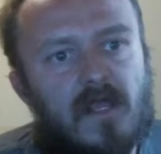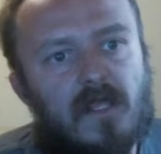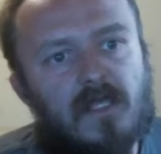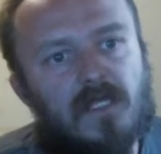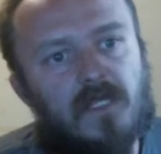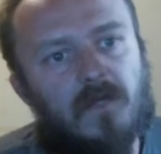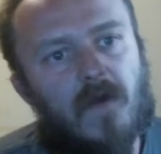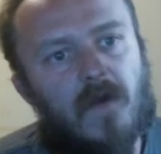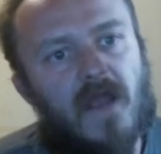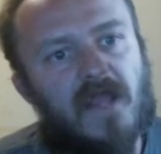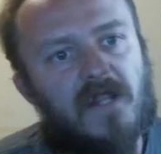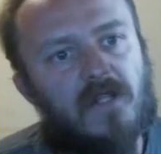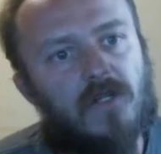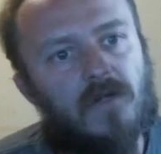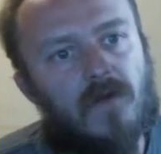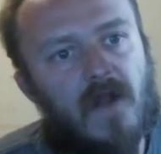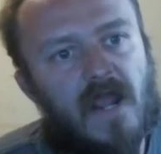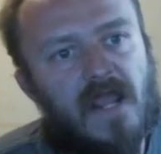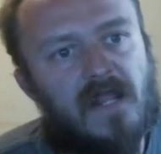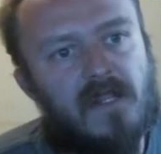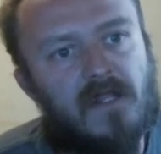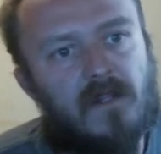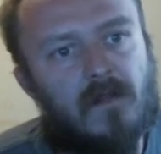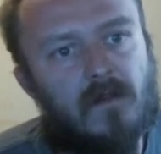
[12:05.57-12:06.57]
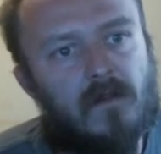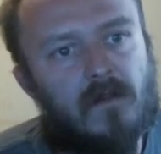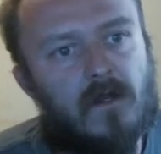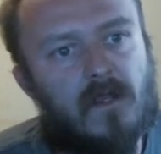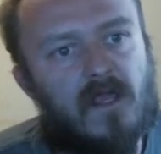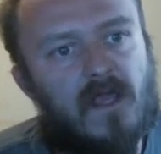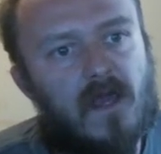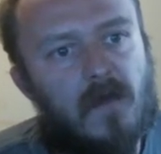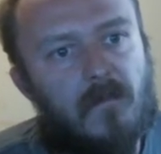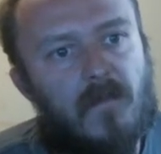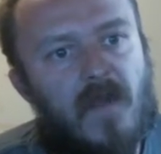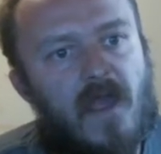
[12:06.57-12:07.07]
So I tried to
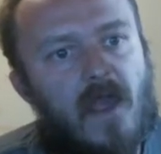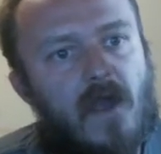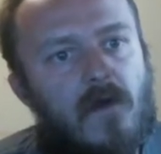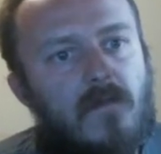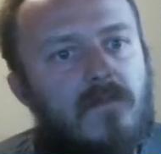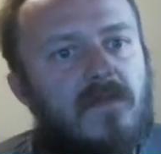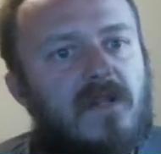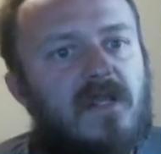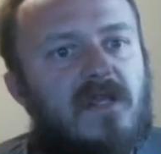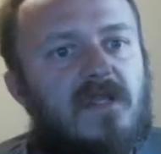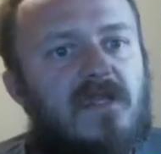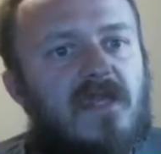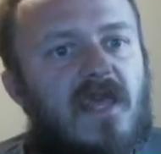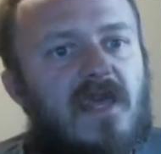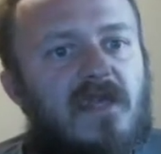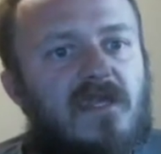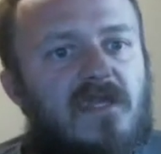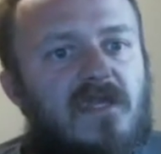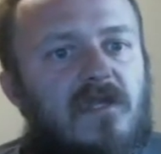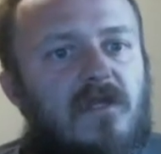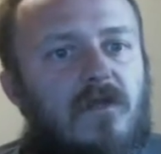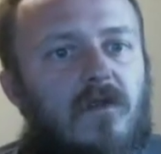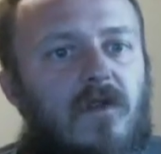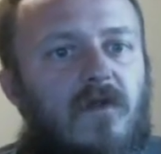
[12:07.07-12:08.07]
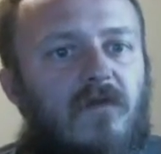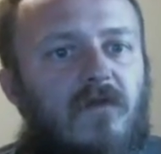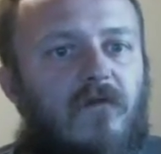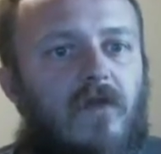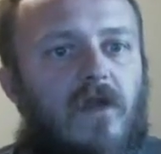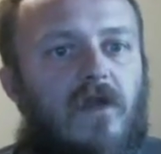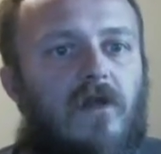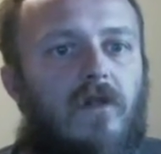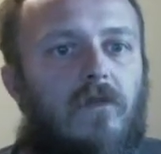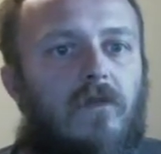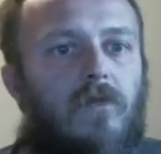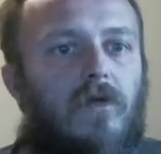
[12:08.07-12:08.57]
look up how many tests are
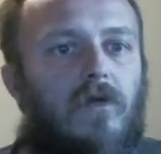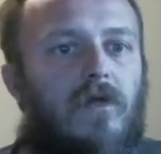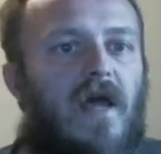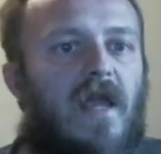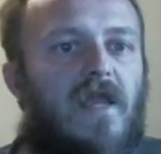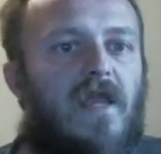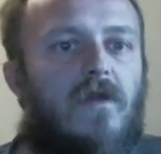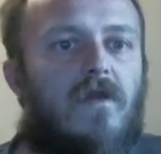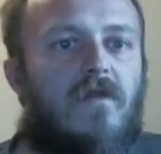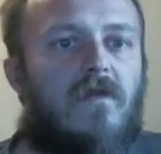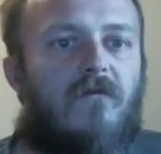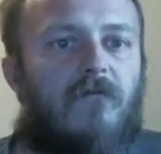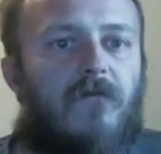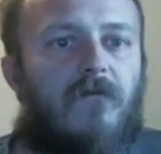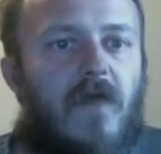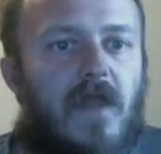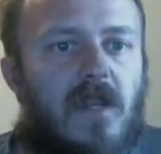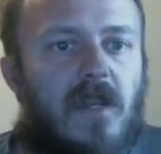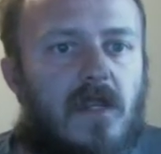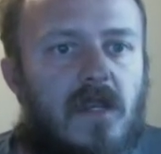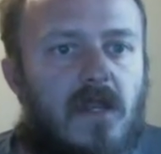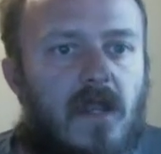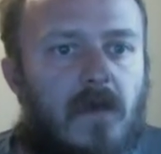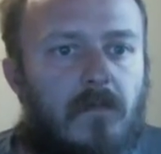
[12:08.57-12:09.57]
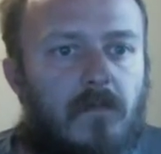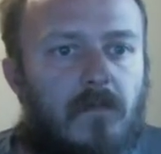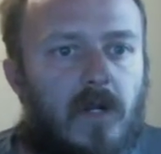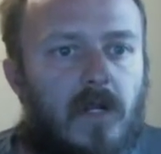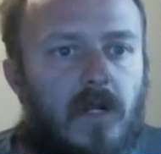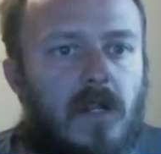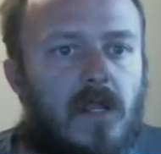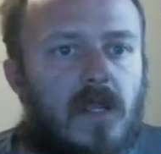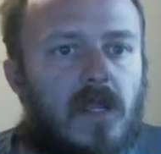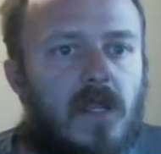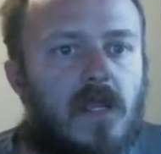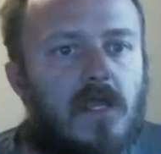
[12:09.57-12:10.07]
available. I couldn't find a number.
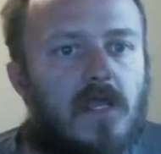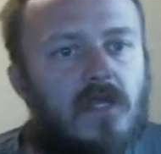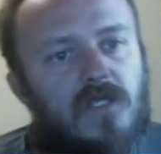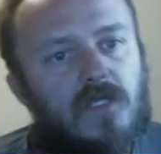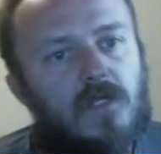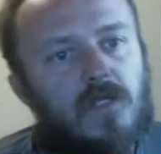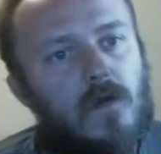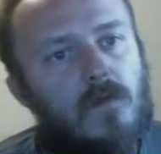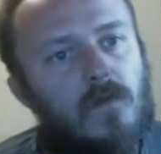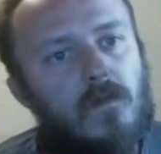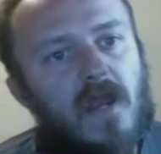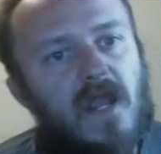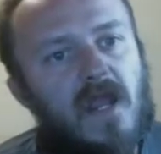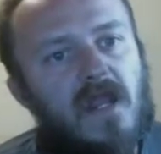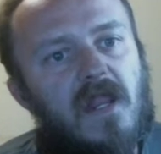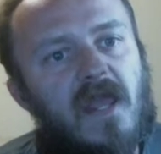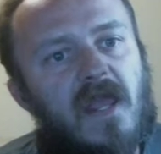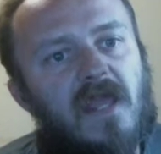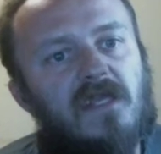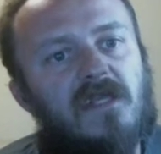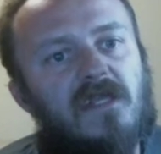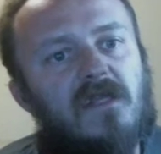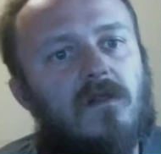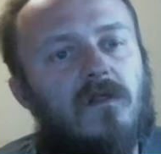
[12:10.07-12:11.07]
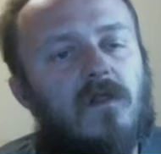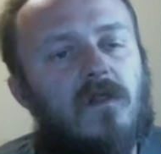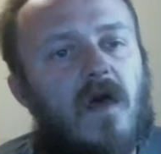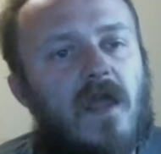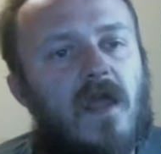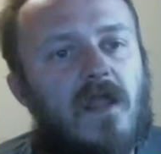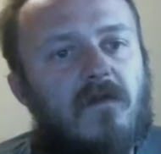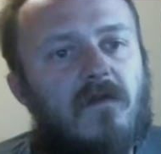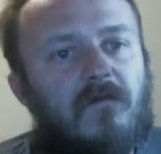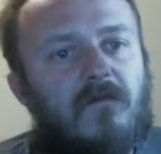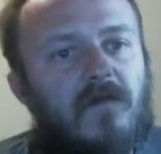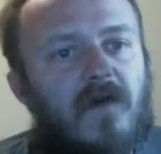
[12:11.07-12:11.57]
So my next
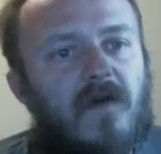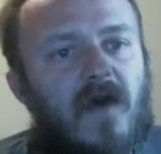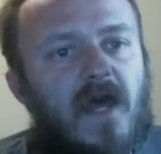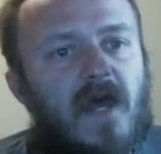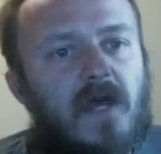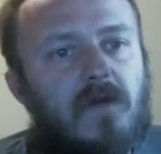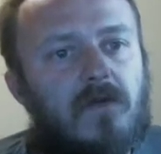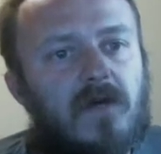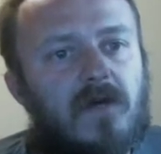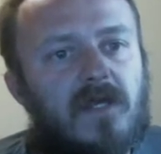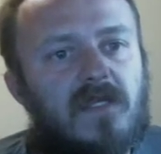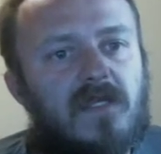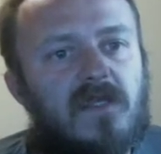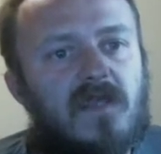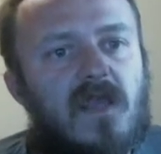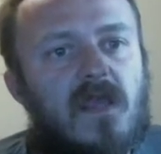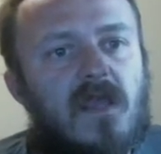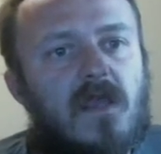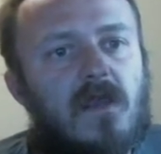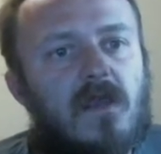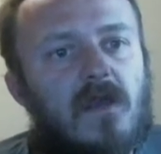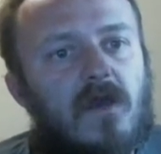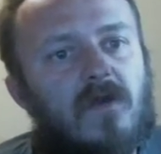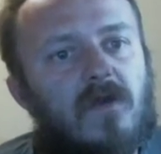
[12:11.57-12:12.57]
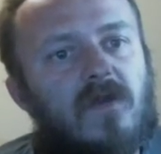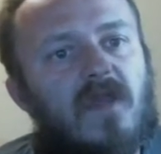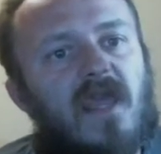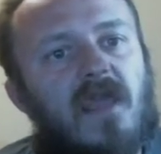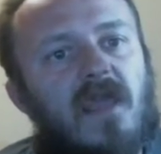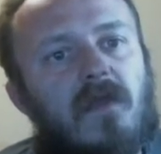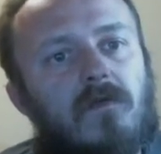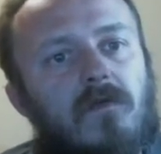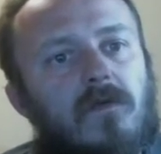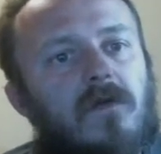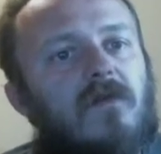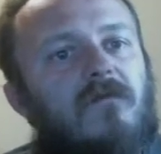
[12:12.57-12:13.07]
line of thought was,
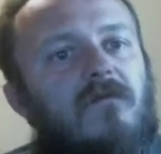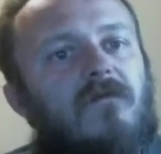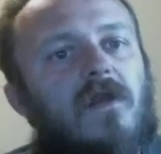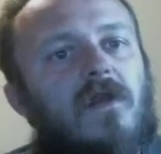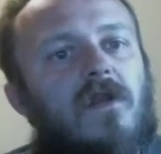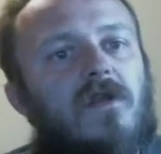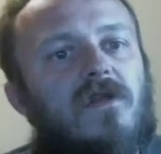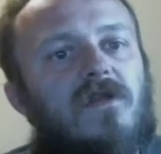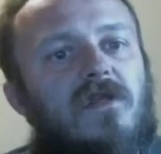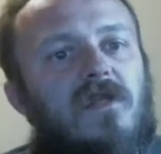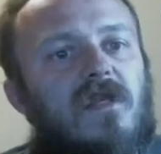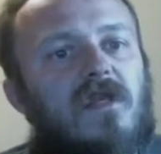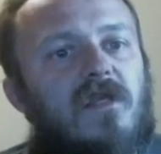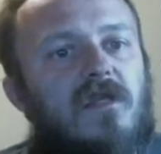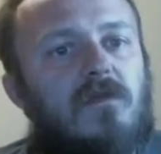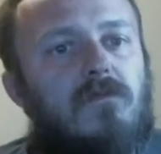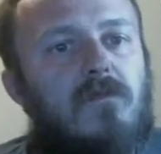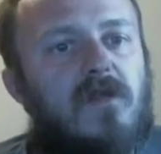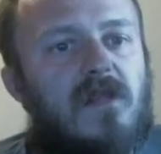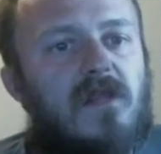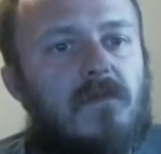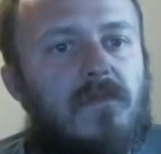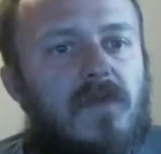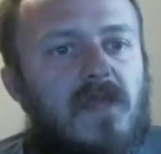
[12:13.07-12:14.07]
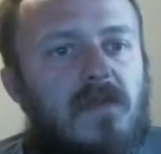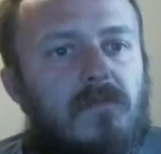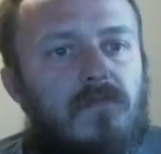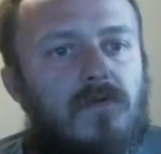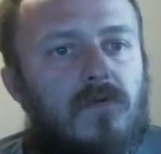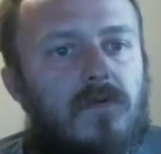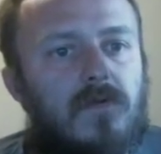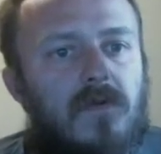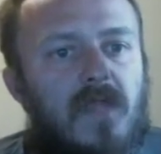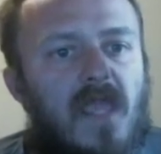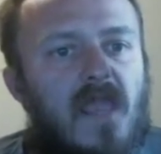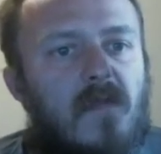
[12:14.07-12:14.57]
okay, well, if there's this many people
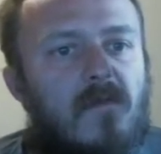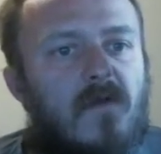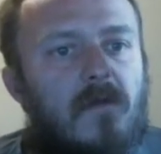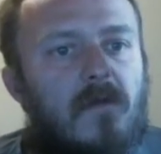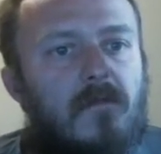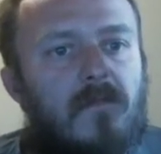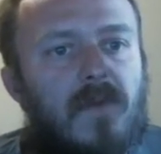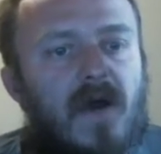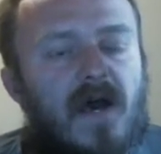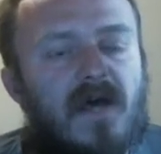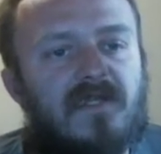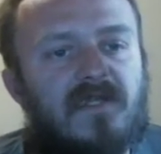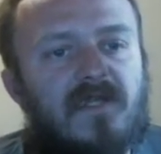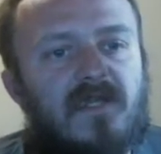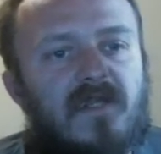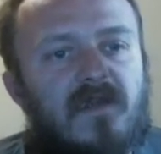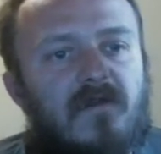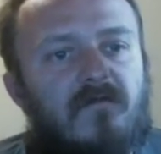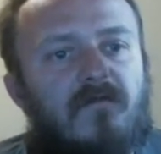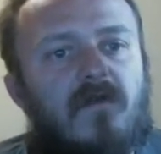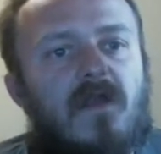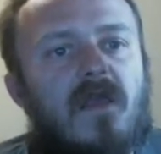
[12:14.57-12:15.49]
who came up positive,